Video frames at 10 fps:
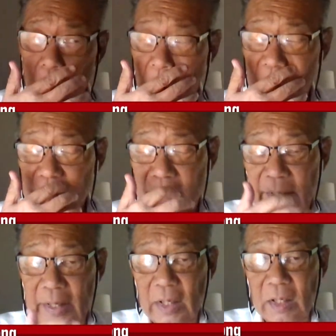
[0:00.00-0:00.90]
with
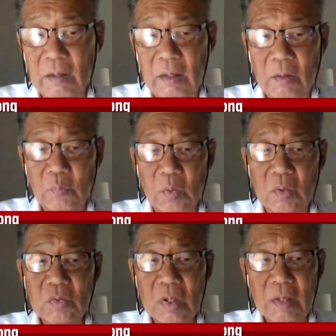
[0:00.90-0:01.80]
a, uh, a
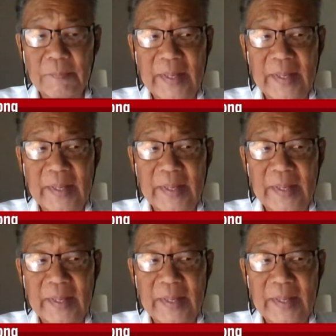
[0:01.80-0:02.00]
road car